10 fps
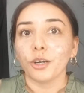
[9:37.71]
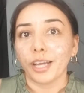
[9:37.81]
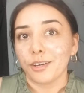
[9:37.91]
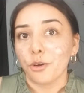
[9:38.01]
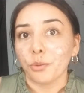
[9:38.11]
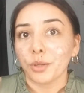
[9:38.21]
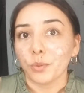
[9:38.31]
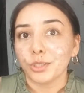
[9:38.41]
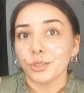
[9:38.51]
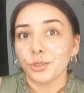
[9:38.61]
and knowing
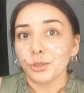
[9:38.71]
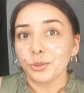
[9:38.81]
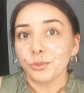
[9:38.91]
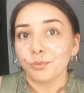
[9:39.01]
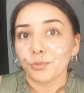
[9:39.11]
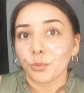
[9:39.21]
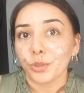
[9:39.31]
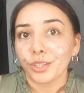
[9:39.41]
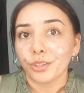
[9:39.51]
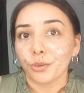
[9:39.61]
what to do
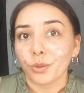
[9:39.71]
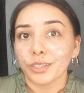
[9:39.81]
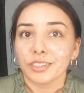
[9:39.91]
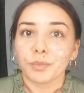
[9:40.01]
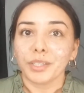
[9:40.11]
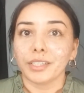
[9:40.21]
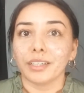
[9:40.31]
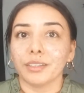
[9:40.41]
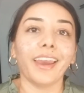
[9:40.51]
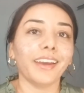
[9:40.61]
with your spending.